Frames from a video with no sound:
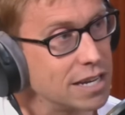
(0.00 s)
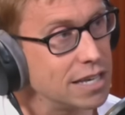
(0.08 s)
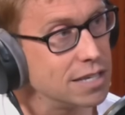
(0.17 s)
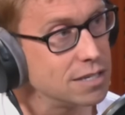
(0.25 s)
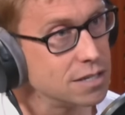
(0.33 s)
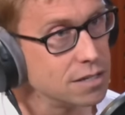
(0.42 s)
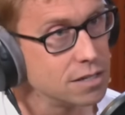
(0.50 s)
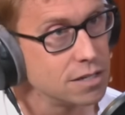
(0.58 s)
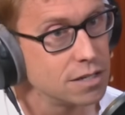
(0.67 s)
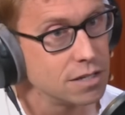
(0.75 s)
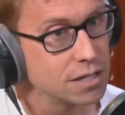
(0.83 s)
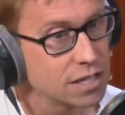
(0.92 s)
any
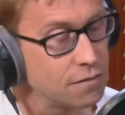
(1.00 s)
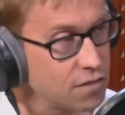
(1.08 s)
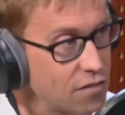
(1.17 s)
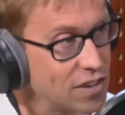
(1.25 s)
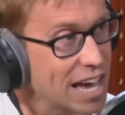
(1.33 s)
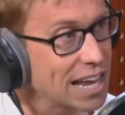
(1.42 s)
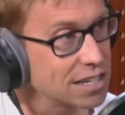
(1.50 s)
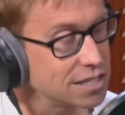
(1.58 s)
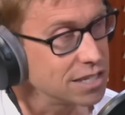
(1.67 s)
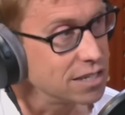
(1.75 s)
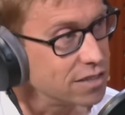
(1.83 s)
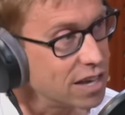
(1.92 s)

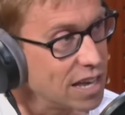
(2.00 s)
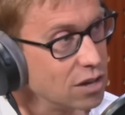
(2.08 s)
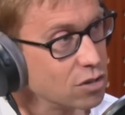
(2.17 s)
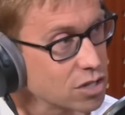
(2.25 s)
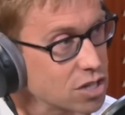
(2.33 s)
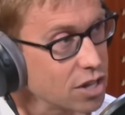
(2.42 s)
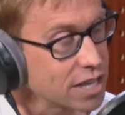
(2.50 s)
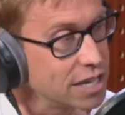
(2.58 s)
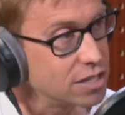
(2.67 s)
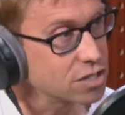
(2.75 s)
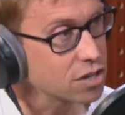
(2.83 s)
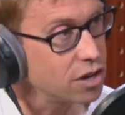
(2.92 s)
conviviality in there. It looks like
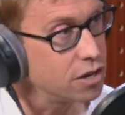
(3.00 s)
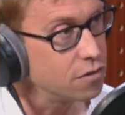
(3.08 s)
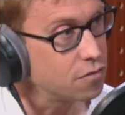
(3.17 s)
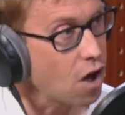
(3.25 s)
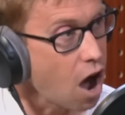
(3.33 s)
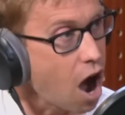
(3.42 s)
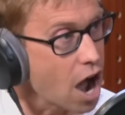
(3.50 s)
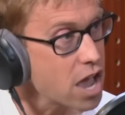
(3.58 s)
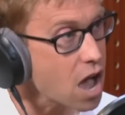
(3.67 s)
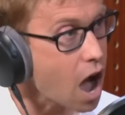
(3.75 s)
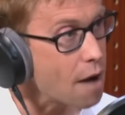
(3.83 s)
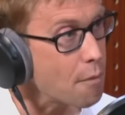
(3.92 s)
it's kind of, I
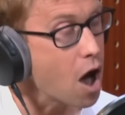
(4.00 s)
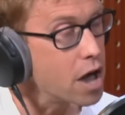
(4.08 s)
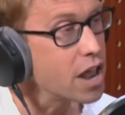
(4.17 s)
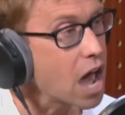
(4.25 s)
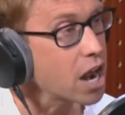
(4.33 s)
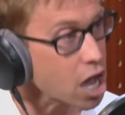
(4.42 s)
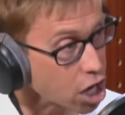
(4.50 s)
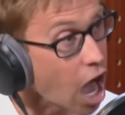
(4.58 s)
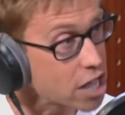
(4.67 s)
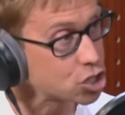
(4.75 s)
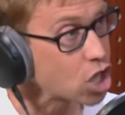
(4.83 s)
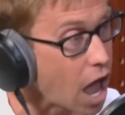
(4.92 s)
am an
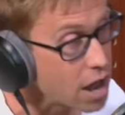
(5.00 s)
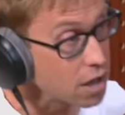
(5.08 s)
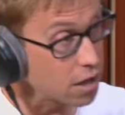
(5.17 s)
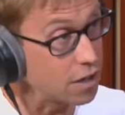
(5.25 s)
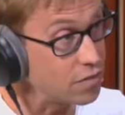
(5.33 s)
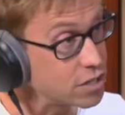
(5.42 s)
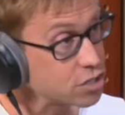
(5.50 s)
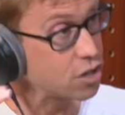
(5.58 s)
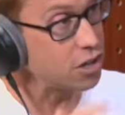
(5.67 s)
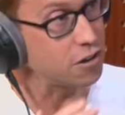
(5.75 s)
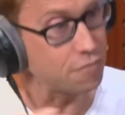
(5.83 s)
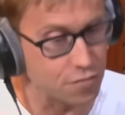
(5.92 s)
anarchist. And there's
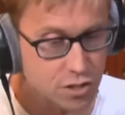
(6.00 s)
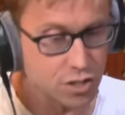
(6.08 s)
kind of,